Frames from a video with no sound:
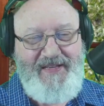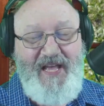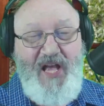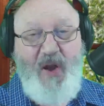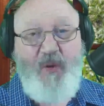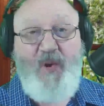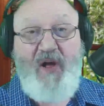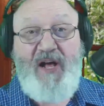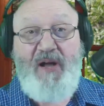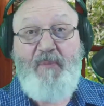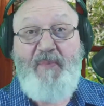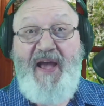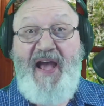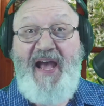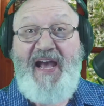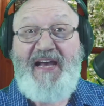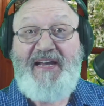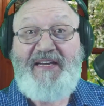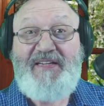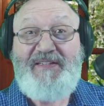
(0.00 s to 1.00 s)
Welcome
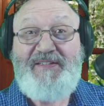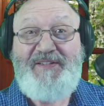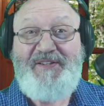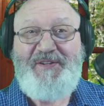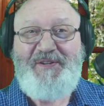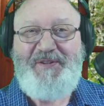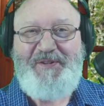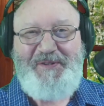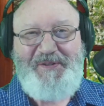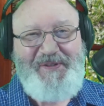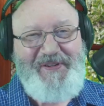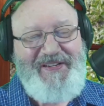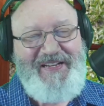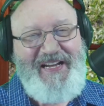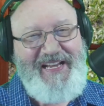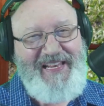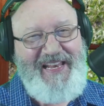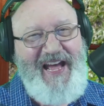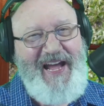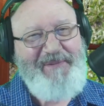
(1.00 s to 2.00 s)
back to
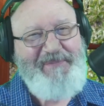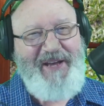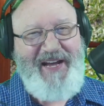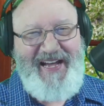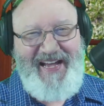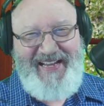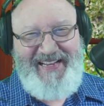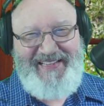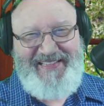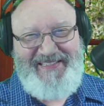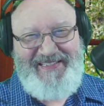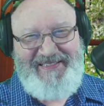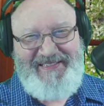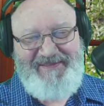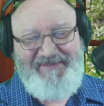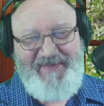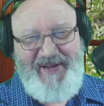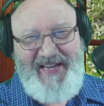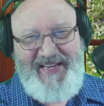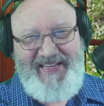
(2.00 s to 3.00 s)
Climb the Heights,
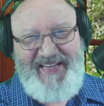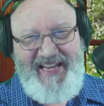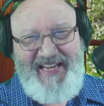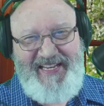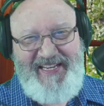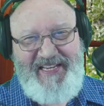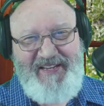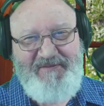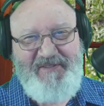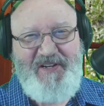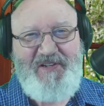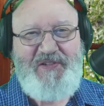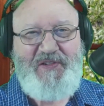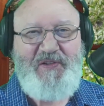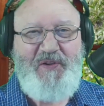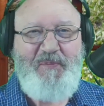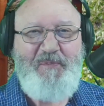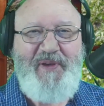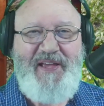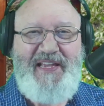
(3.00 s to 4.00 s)
my daily
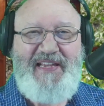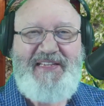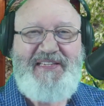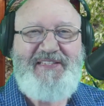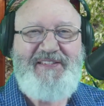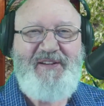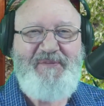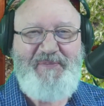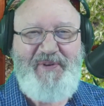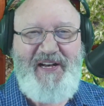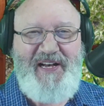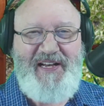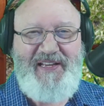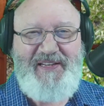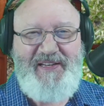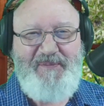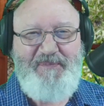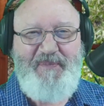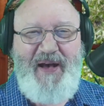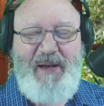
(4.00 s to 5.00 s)
devotional based
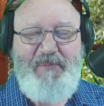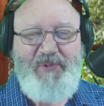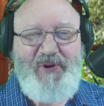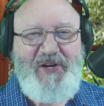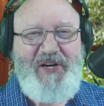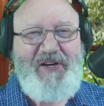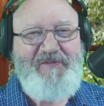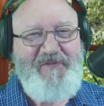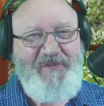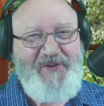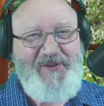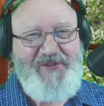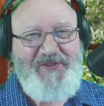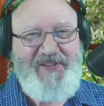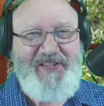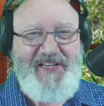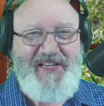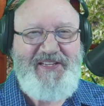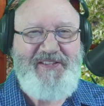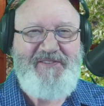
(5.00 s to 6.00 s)
upon my book, First
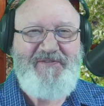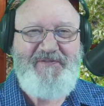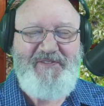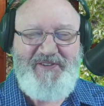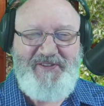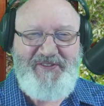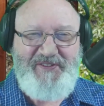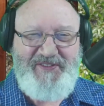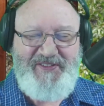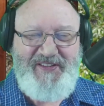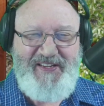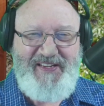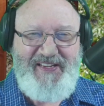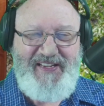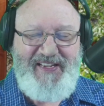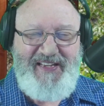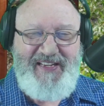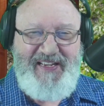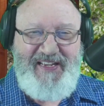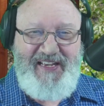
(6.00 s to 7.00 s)
Things First.
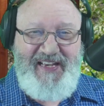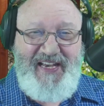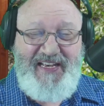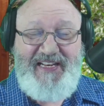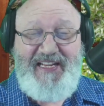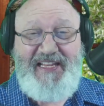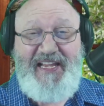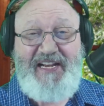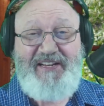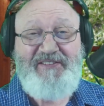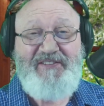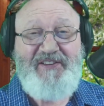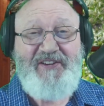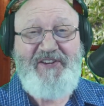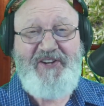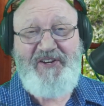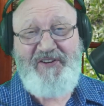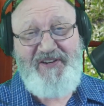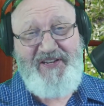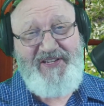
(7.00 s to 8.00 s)
And I'd like to
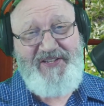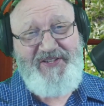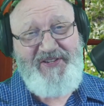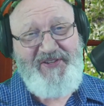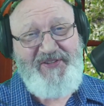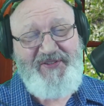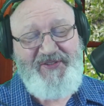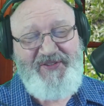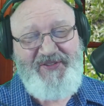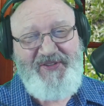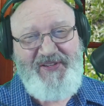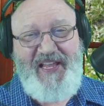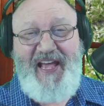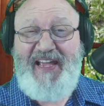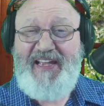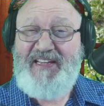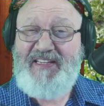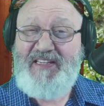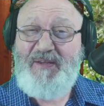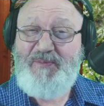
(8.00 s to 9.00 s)
encourage you to
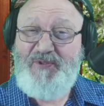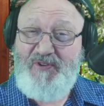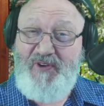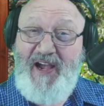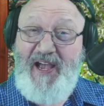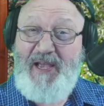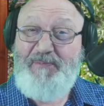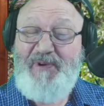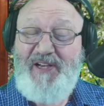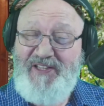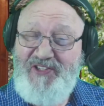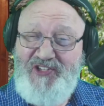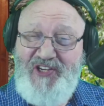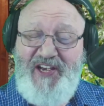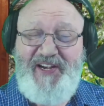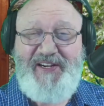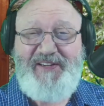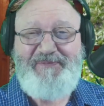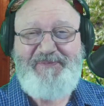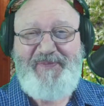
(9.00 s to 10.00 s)
like, subscribe, and
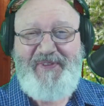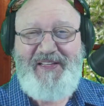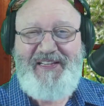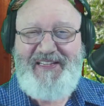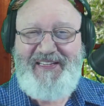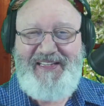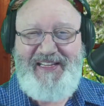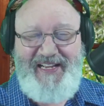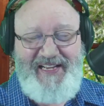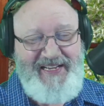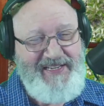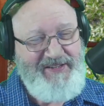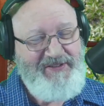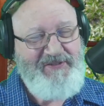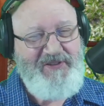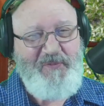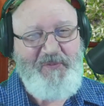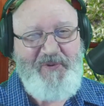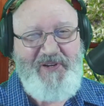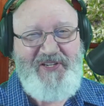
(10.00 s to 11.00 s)
share. I
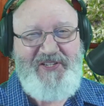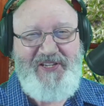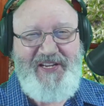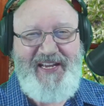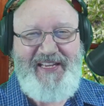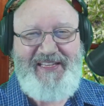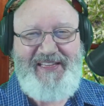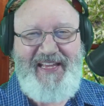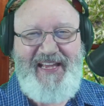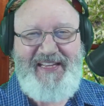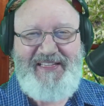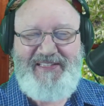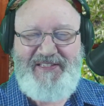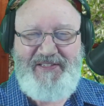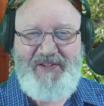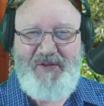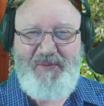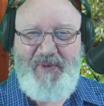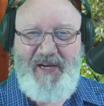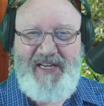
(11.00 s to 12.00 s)
do appreciate that
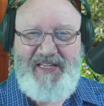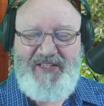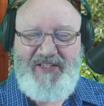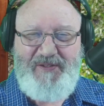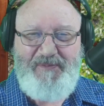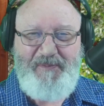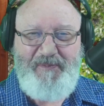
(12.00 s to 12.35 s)
so much.